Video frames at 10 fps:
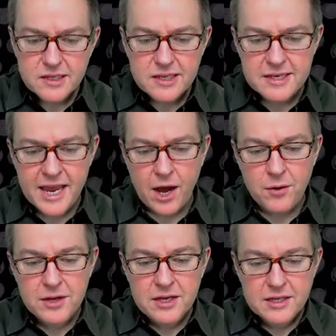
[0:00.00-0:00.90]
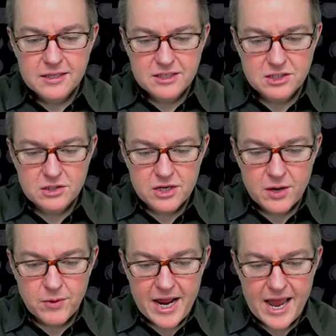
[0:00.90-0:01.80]
Now, let's look
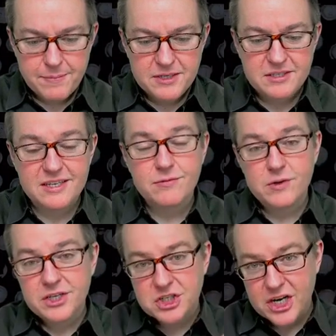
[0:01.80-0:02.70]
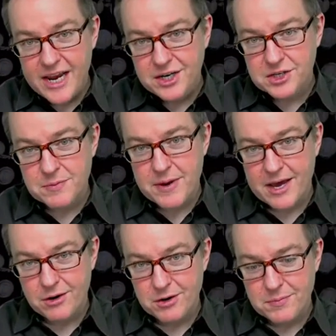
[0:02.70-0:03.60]
at what happens if we change the
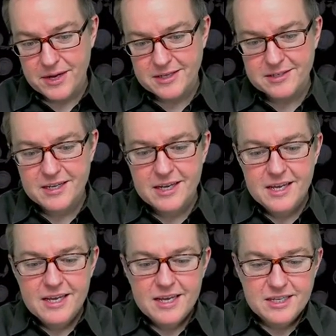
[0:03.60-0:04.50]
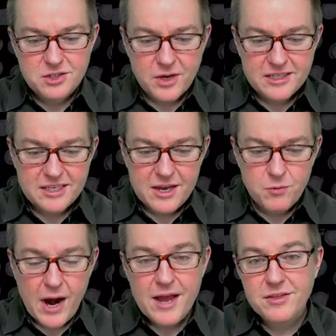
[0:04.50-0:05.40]
pattern a bit. And so I say,
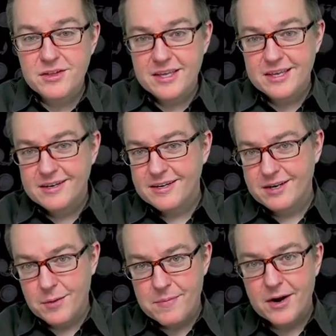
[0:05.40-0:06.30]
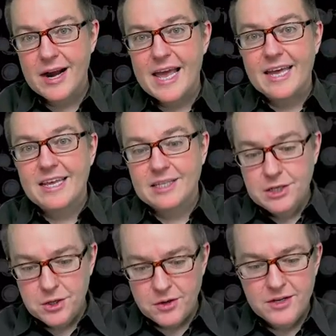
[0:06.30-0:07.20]
rather than, Mary had a
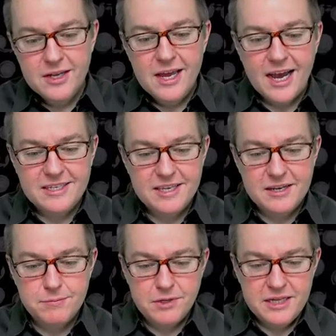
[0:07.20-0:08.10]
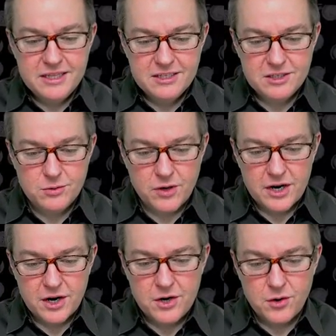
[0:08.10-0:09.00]
little, I say, complete this story.
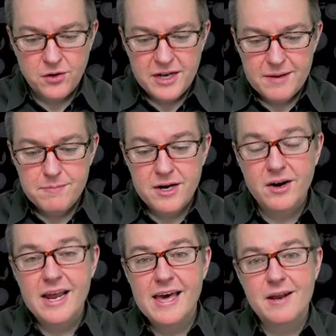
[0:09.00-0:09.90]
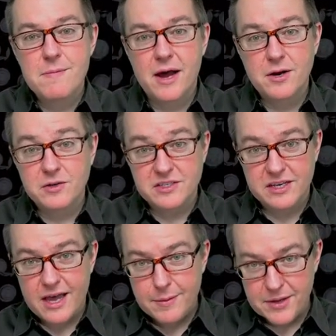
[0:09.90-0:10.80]
A girl named Mary had a
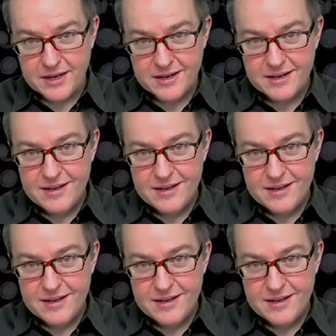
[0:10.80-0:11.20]
microscopic.